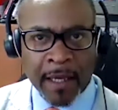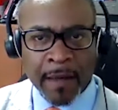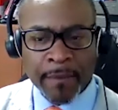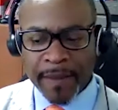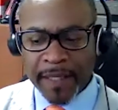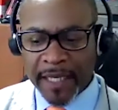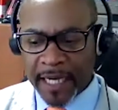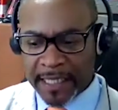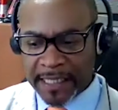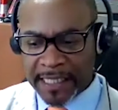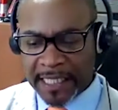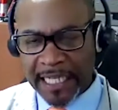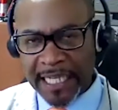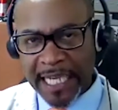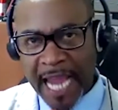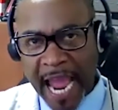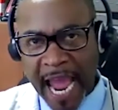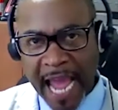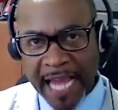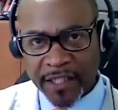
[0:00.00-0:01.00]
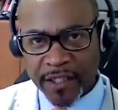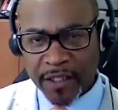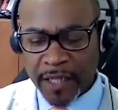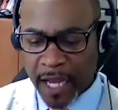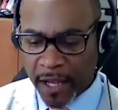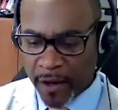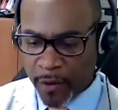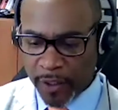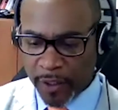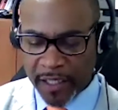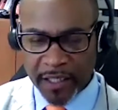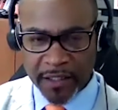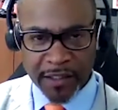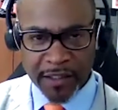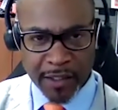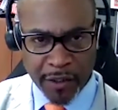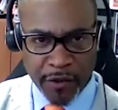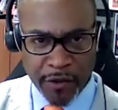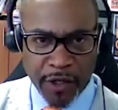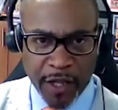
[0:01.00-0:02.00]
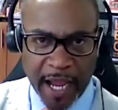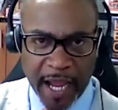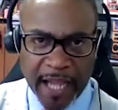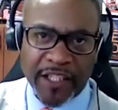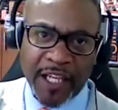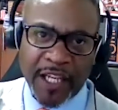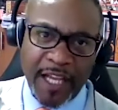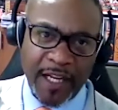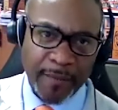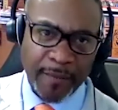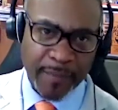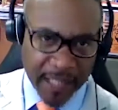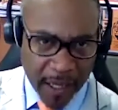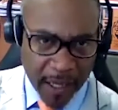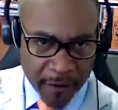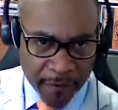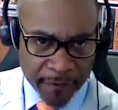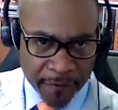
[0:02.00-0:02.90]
because he had to not only continue to educate himself,